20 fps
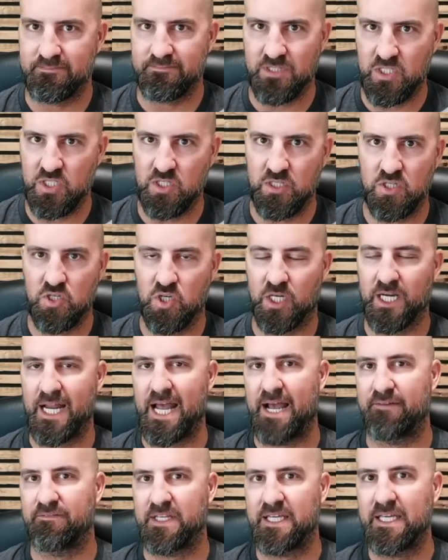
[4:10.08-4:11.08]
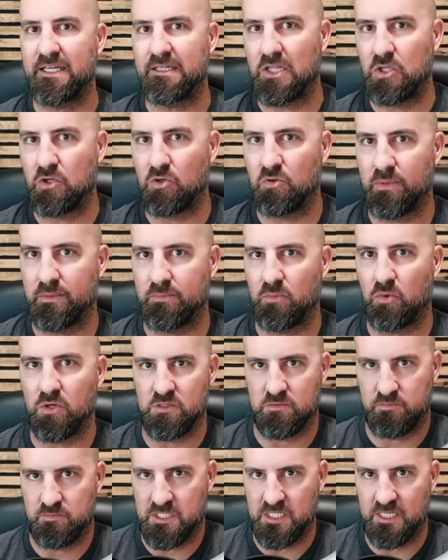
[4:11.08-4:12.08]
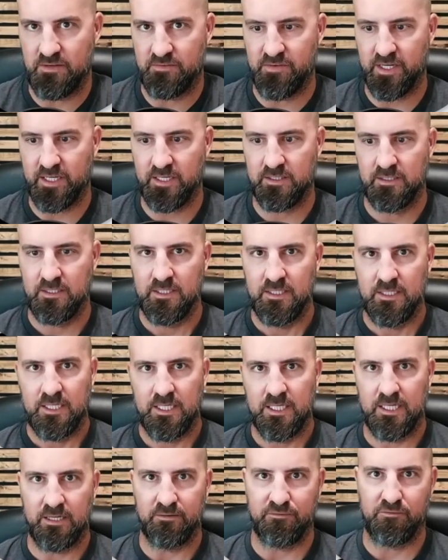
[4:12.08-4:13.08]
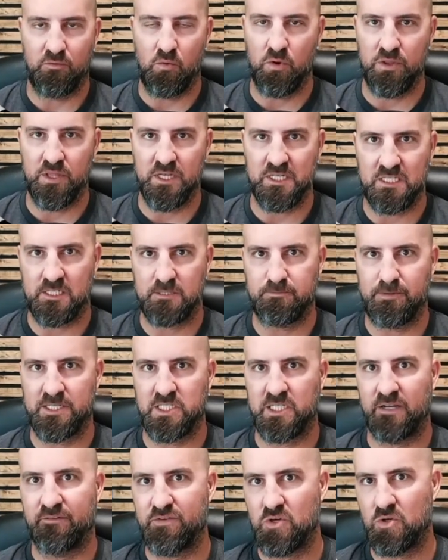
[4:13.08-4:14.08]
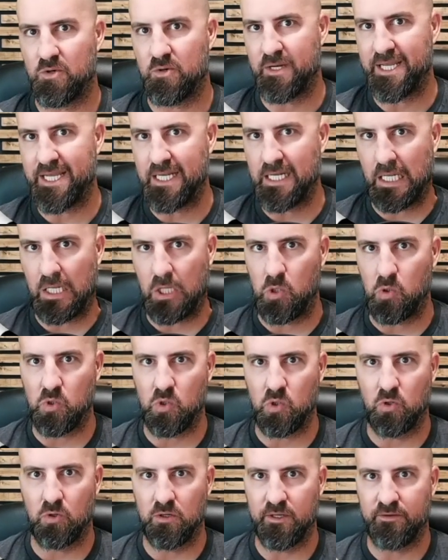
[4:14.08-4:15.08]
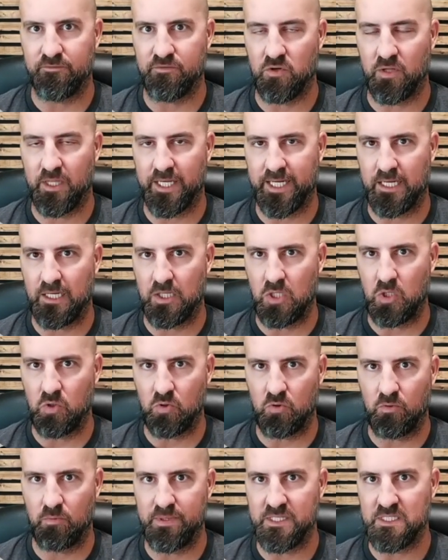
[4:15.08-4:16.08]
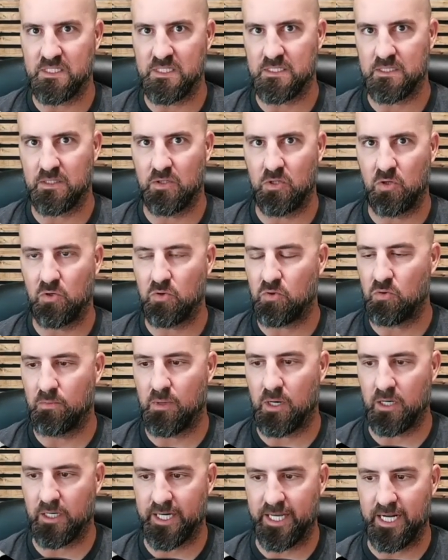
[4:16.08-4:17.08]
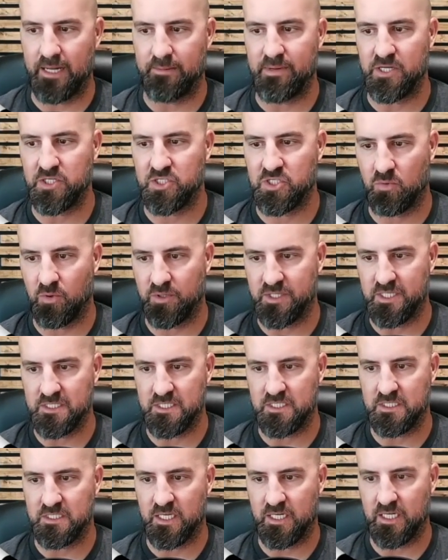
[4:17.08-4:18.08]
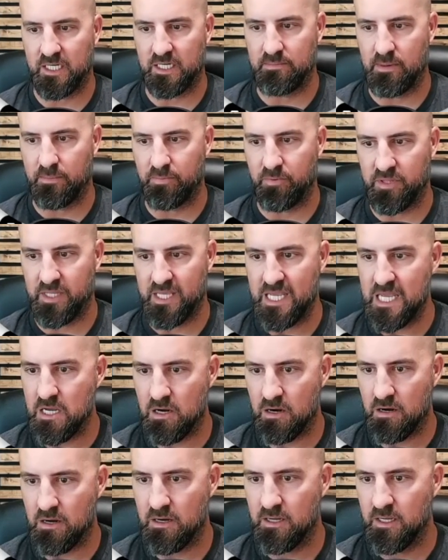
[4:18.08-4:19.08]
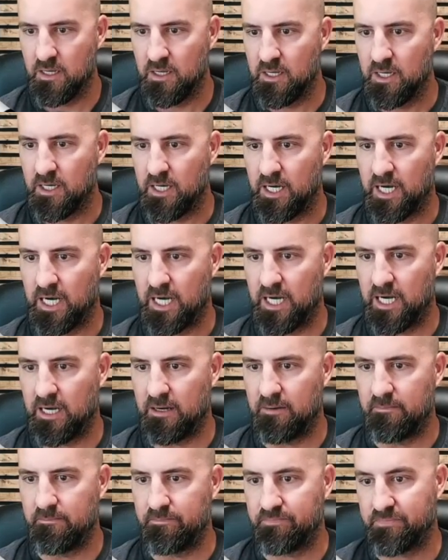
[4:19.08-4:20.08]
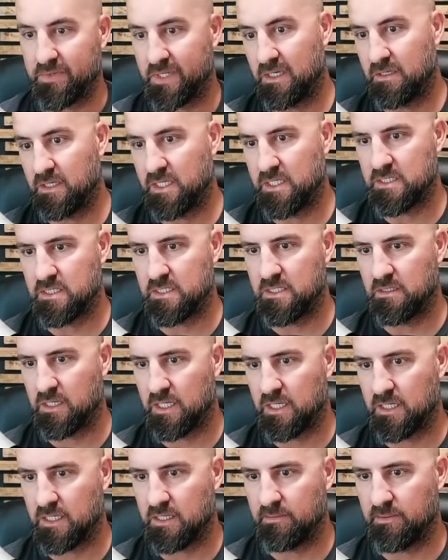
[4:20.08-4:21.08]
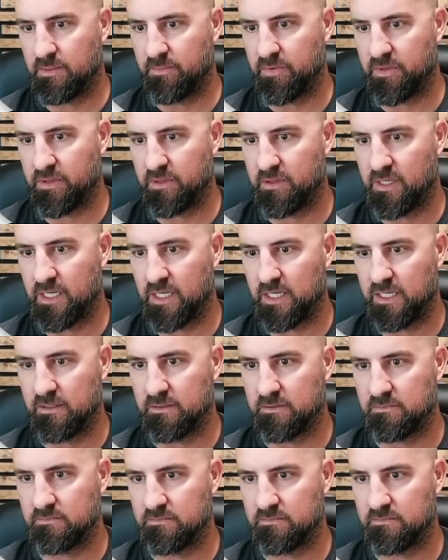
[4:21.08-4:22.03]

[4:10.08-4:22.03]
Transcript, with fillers: You're going to have to get a little bit more specific uh, for this, especially if you're in local, if you're like in a local business, local market. I'm not sure what this is going to come up with here. Um, it's still going to come up with uh,